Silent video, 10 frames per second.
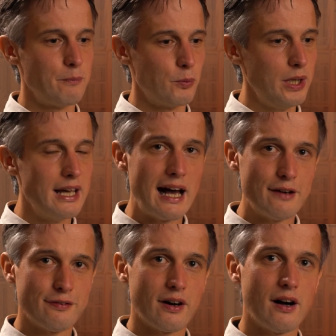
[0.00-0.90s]
We
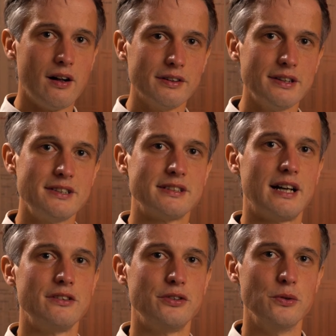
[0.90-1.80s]
have all the
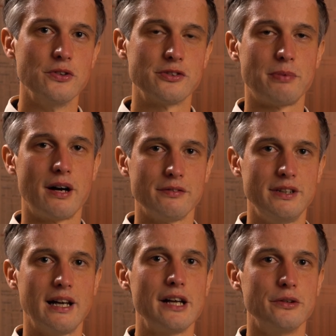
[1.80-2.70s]
design tools part of
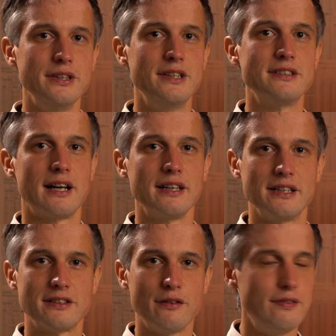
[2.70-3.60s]
the IoT Design
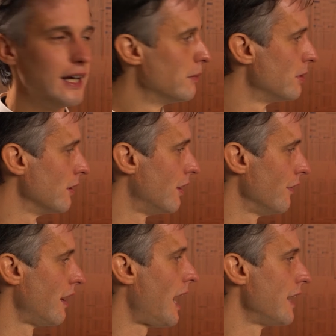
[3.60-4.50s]
Kit available
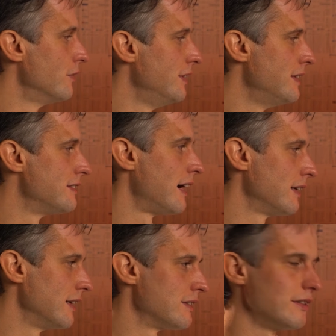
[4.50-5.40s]
on
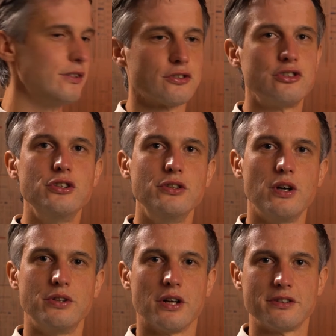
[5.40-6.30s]

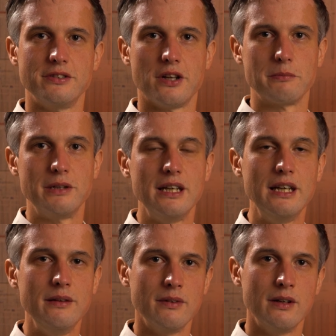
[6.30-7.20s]

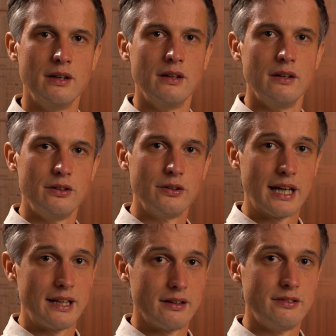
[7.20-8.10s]
iotdesignkit.studiodott.be. You
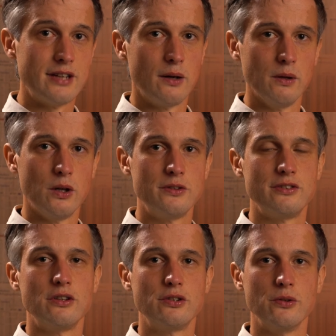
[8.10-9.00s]
can
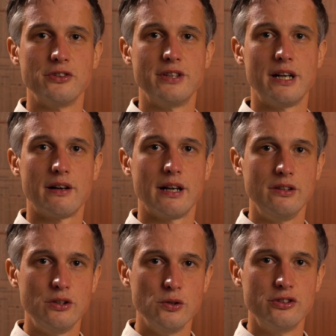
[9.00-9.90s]
download the tools there
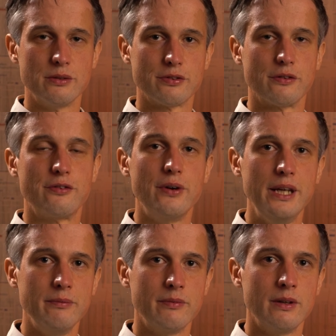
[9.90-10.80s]
and use them for free.